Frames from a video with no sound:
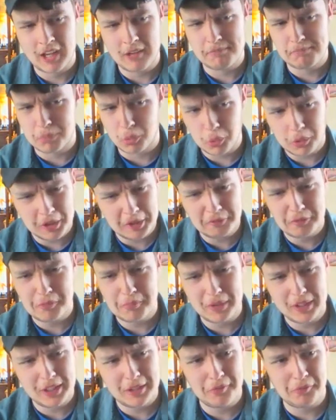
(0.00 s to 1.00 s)
I've bored
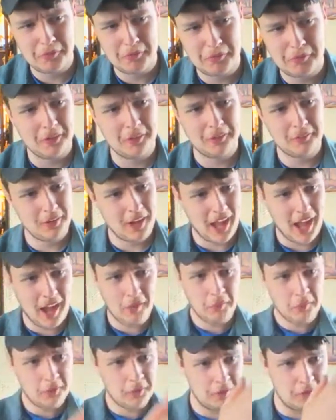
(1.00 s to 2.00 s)
everybody for an
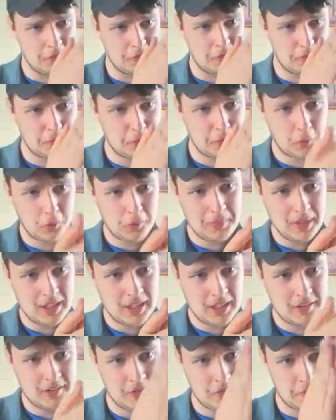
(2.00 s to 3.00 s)
hour and 4
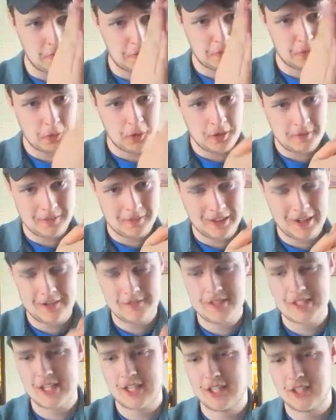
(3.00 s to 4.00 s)
minutes and
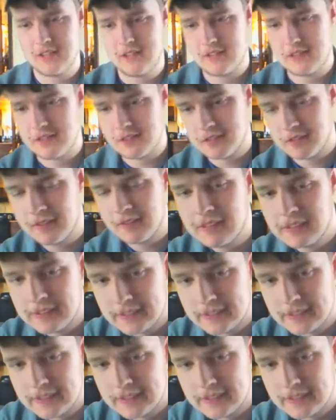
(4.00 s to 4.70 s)
45 seconds.